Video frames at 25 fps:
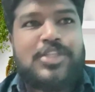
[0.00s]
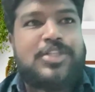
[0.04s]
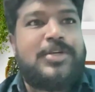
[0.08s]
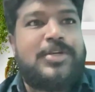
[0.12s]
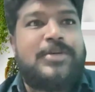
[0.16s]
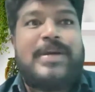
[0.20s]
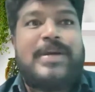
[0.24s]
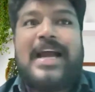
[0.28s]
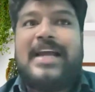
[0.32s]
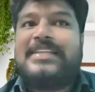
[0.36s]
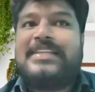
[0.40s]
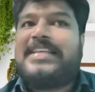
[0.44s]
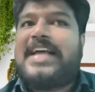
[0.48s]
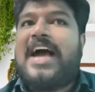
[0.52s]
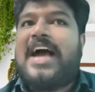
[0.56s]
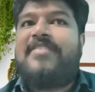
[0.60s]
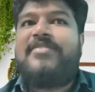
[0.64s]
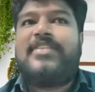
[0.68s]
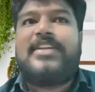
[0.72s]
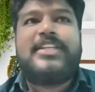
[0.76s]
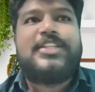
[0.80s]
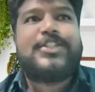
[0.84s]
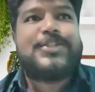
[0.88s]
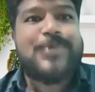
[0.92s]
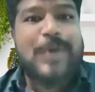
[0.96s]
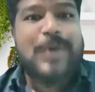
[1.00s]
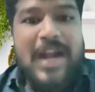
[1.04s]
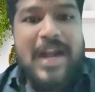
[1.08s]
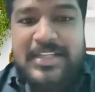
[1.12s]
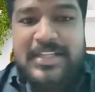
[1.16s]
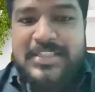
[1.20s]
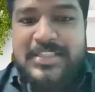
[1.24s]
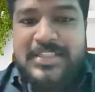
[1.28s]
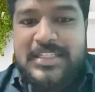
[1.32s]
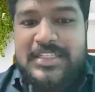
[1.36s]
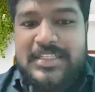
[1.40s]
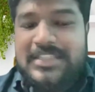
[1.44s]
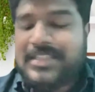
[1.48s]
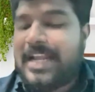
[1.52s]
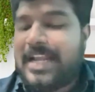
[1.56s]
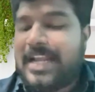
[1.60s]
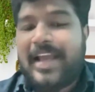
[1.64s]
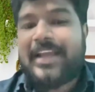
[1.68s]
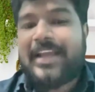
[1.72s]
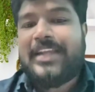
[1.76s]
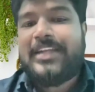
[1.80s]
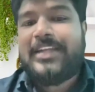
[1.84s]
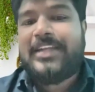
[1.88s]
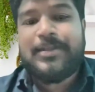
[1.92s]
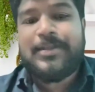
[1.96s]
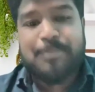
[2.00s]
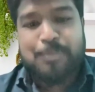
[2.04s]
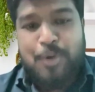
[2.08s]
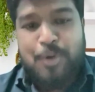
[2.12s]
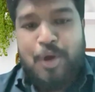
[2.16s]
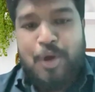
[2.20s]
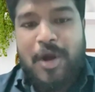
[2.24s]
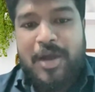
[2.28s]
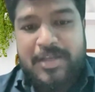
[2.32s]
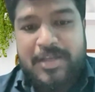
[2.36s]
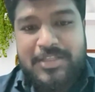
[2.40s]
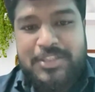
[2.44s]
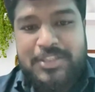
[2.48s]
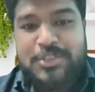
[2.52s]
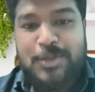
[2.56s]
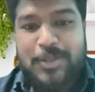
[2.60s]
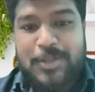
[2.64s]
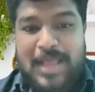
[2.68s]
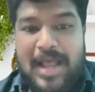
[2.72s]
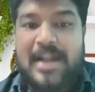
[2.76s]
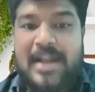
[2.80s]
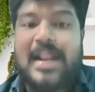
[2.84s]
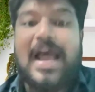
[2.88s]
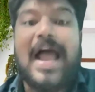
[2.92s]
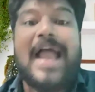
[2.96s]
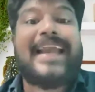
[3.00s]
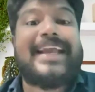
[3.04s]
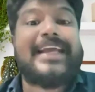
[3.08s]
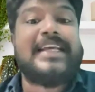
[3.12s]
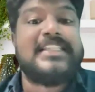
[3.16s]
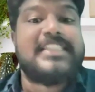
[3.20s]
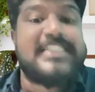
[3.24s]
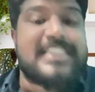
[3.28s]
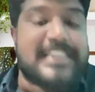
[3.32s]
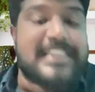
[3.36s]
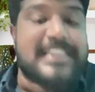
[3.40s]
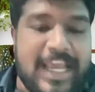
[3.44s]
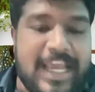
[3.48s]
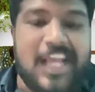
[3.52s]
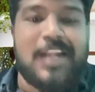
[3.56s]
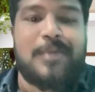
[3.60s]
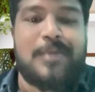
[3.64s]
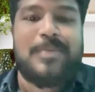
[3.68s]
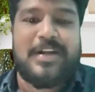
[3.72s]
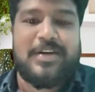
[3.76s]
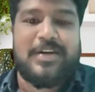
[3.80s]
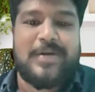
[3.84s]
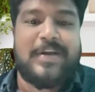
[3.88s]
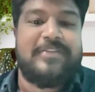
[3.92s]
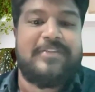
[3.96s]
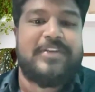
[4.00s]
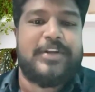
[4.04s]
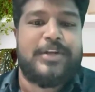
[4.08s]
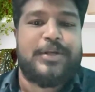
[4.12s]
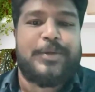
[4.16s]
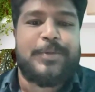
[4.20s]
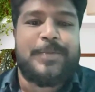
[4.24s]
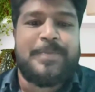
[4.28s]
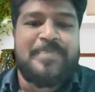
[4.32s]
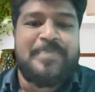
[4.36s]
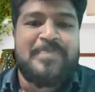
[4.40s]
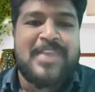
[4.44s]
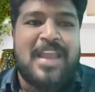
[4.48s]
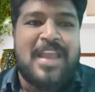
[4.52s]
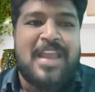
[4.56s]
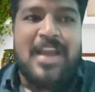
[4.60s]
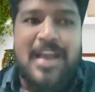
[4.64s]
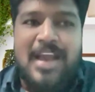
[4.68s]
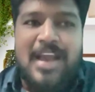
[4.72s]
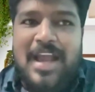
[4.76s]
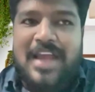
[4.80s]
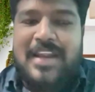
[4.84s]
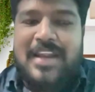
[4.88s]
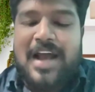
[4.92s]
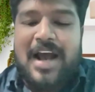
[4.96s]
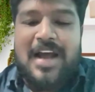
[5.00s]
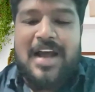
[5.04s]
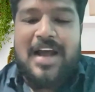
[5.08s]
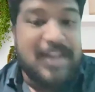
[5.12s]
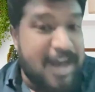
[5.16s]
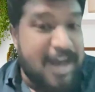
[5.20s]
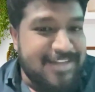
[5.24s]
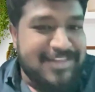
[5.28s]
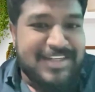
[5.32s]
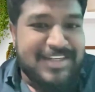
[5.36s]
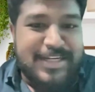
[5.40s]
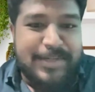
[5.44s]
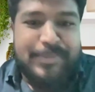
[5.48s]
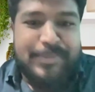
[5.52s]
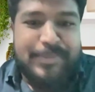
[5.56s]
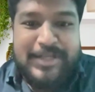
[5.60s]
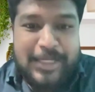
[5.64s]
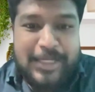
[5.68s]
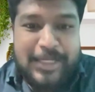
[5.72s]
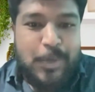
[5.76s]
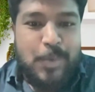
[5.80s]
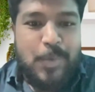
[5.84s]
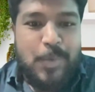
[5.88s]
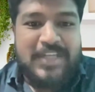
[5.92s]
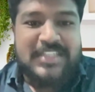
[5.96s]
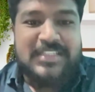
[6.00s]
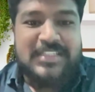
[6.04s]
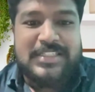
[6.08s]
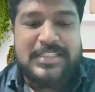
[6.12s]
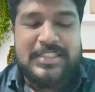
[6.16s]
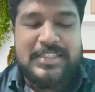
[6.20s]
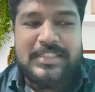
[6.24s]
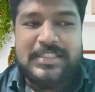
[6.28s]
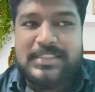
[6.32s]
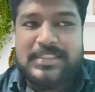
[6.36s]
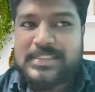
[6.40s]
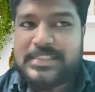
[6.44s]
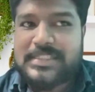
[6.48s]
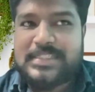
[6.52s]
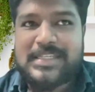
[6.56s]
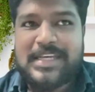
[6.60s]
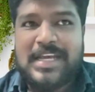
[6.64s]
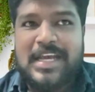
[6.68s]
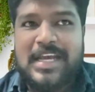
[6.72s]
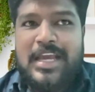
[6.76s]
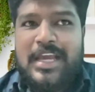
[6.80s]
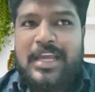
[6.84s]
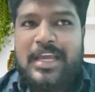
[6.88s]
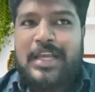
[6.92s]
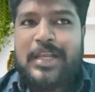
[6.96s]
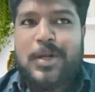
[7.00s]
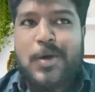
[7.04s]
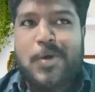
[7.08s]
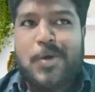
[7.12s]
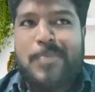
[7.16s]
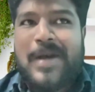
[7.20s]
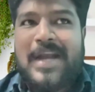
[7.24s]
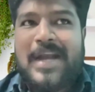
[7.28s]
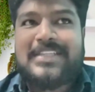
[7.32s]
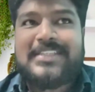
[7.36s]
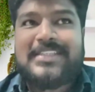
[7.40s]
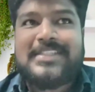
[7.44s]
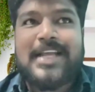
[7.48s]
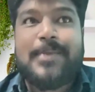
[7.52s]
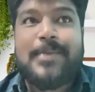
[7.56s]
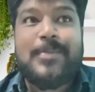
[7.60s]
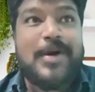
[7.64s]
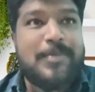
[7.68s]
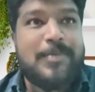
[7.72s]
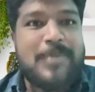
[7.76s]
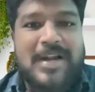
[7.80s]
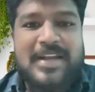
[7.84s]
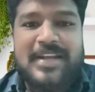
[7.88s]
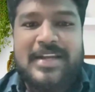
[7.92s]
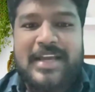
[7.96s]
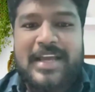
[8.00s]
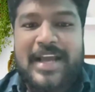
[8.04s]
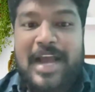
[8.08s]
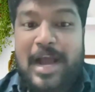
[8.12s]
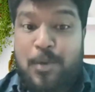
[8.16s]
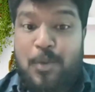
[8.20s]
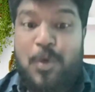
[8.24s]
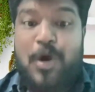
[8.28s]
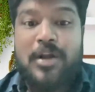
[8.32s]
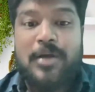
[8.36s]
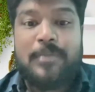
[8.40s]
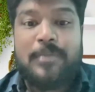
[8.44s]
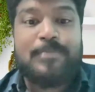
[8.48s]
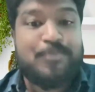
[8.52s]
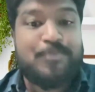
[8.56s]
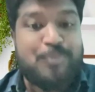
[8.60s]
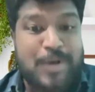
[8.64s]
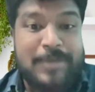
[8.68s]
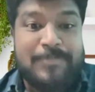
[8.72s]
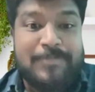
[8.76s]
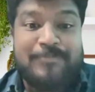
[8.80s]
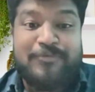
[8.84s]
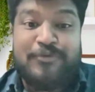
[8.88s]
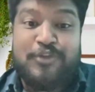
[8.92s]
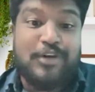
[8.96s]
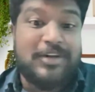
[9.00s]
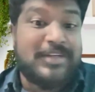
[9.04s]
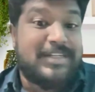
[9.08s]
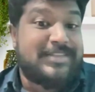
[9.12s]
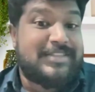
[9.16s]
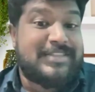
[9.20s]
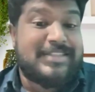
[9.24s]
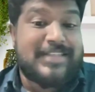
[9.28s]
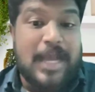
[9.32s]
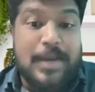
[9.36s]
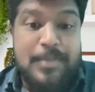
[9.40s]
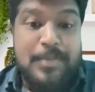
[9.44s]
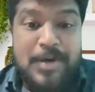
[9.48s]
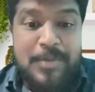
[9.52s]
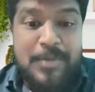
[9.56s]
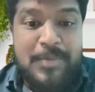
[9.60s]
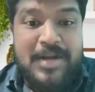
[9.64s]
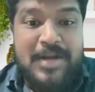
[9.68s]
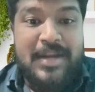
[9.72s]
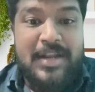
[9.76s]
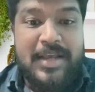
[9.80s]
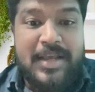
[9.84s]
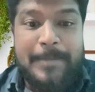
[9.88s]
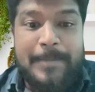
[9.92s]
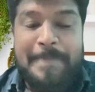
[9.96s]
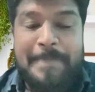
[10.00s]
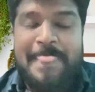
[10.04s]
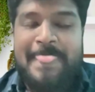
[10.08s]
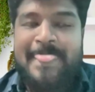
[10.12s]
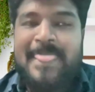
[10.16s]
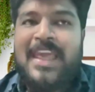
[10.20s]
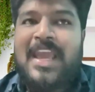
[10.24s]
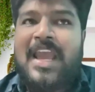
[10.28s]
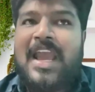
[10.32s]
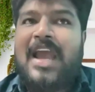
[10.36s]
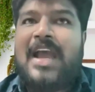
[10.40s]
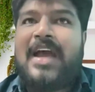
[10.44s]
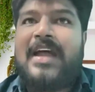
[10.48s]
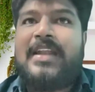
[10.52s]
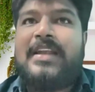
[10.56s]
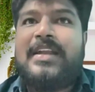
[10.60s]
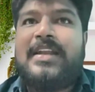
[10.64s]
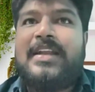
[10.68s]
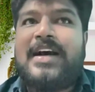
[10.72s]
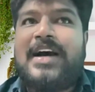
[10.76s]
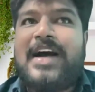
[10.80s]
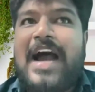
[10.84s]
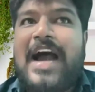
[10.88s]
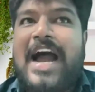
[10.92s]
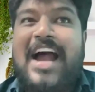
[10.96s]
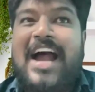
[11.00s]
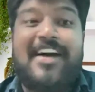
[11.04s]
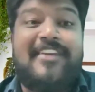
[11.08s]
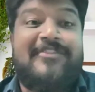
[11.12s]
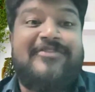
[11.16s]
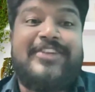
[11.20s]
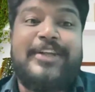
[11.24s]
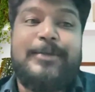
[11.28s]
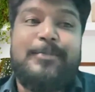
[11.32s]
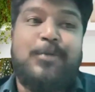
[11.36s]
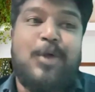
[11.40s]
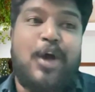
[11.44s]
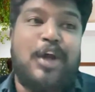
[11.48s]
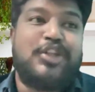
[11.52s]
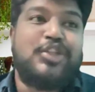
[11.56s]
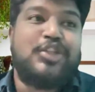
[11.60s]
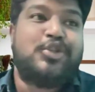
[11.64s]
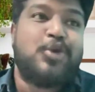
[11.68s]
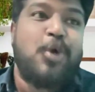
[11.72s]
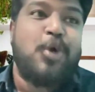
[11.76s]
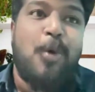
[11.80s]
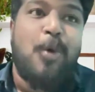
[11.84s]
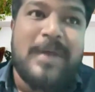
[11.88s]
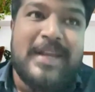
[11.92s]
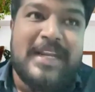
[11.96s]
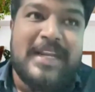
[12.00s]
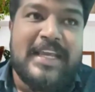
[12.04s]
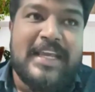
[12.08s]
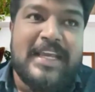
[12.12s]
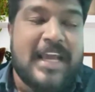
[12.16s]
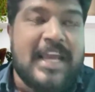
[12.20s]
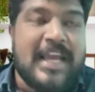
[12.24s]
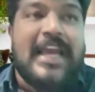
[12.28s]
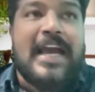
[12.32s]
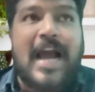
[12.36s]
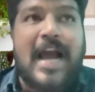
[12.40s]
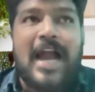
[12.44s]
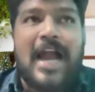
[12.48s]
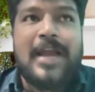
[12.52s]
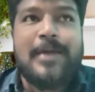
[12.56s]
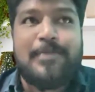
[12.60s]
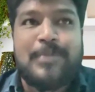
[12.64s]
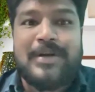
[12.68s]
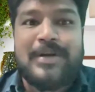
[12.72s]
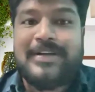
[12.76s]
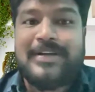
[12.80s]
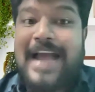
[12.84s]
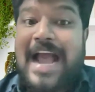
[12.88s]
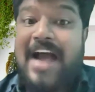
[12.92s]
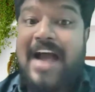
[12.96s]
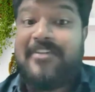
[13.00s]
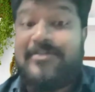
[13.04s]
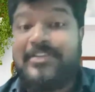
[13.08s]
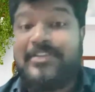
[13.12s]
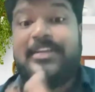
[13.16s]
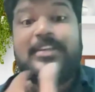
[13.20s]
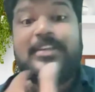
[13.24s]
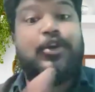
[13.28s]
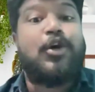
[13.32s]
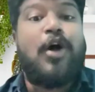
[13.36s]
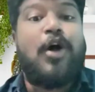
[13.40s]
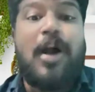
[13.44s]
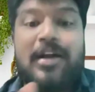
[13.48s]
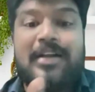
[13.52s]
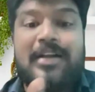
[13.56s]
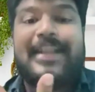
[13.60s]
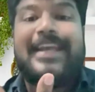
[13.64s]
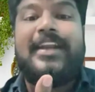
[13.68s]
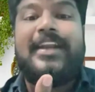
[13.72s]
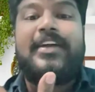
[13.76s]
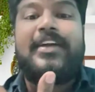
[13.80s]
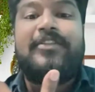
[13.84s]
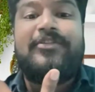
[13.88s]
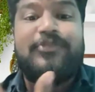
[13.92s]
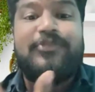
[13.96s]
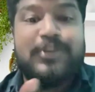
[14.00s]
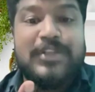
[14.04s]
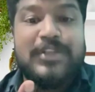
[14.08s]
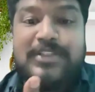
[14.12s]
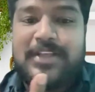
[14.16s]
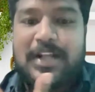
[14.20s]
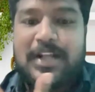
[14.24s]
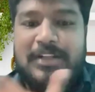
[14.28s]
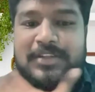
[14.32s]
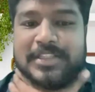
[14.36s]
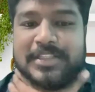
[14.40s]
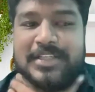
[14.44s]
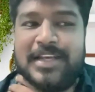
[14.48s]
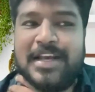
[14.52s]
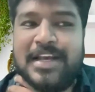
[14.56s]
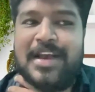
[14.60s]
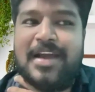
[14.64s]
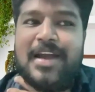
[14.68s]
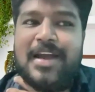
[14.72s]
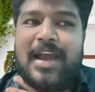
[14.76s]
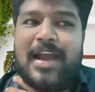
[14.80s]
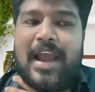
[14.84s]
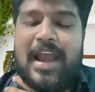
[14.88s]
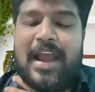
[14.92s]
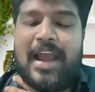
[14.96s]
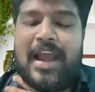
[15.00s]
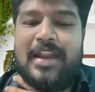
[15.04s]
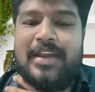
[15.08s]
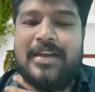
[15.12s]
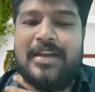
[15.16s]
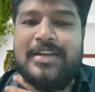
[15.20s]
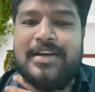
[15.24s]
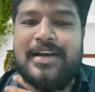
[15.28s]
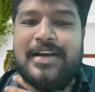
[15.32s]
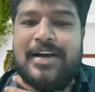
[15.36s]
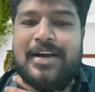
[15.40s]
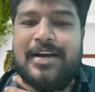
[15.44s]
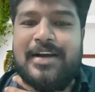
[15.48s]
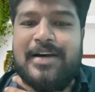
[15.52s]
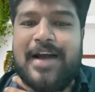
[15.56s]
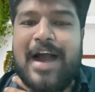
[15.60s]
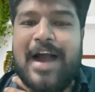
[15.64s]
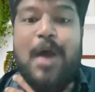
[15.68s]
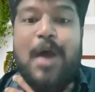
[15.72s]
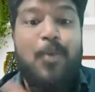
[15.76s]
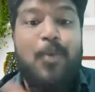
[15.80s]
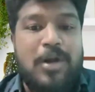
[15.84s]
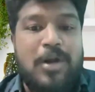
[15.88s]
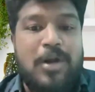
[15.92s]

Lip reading: Do you guys have any strategies that I can deploy so that I can scale my revenue? And another typical question is, my Cyber Monday, I want to prep for Cyber Monday, and I have deployed so many AI, but I haven't got enough results. And I